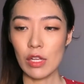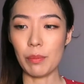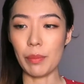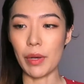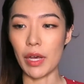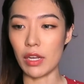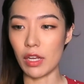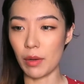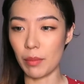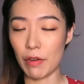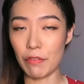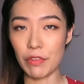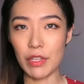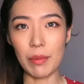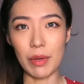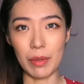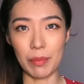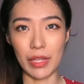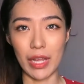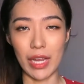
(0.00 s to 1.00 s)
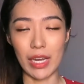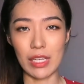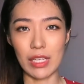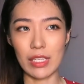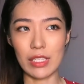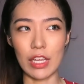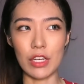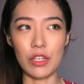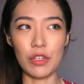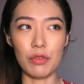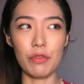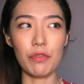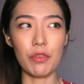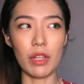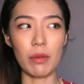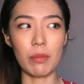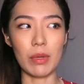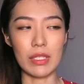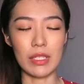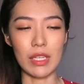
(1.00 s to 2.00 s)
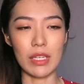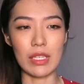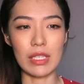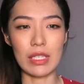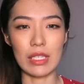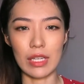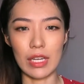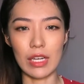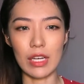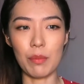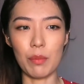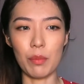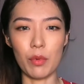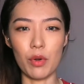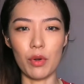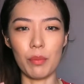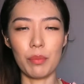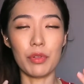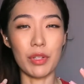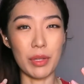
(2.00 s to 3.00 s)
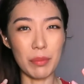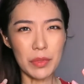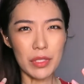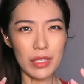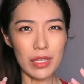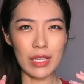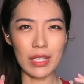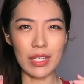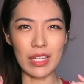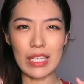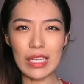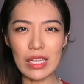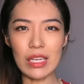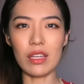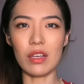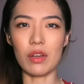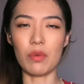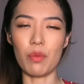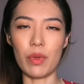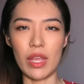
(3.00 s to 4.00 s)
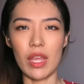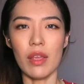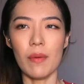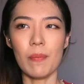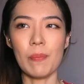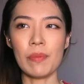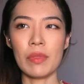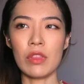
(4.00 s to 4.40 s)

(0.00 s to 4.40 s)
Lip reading: But after I apply this, I do feel like my skin is slightly more plumped in a way.